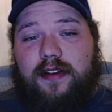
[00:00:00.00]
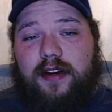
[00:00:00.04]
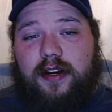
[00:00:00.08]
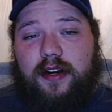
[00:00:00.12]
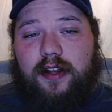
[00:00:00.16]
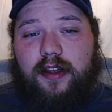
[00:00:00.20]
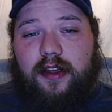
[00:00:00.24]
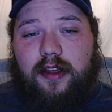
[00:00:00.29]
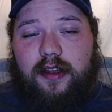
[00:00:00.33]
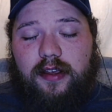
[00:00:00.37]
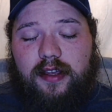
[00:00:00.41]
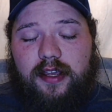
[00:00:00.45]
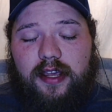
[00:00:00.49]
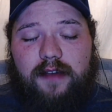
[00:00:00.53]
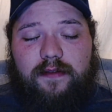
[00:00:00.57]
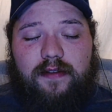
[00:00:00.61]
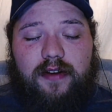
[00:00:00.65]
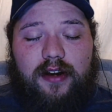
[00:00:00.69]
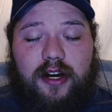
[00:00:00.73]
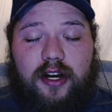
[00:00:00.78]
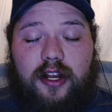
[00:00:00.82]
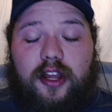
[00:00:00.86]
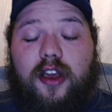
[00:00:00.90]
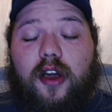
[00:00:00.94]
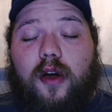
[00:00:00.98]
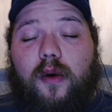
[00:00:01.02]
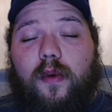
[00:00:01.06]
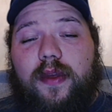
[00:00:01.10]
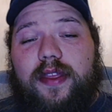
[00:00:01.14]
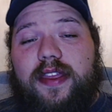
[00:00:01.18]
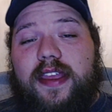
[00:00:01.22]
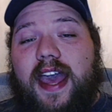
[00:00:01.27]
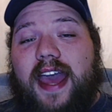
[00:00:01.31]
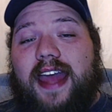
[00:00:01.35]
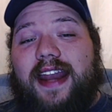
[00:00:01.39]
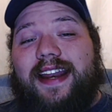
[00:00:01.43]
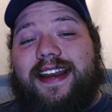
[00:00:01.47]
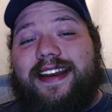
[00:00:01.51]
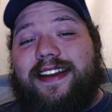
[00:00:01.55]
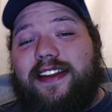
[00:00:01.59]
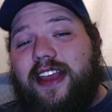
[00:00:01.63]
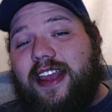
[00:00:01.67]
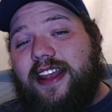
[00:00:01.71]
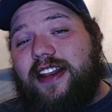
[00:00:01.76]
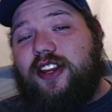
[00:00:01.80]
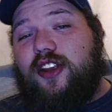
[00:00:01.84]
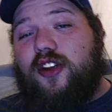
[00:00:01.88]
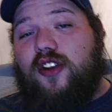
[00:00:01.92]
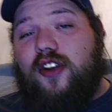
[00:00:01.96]
it a go with that
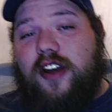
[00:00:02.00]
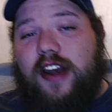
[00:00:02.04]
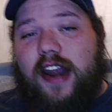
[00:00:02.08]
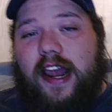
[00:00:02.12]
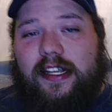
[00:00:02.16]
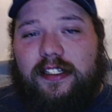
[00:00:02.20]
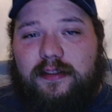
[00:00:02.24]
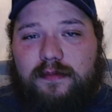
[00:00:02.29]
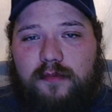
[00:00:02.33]
in your next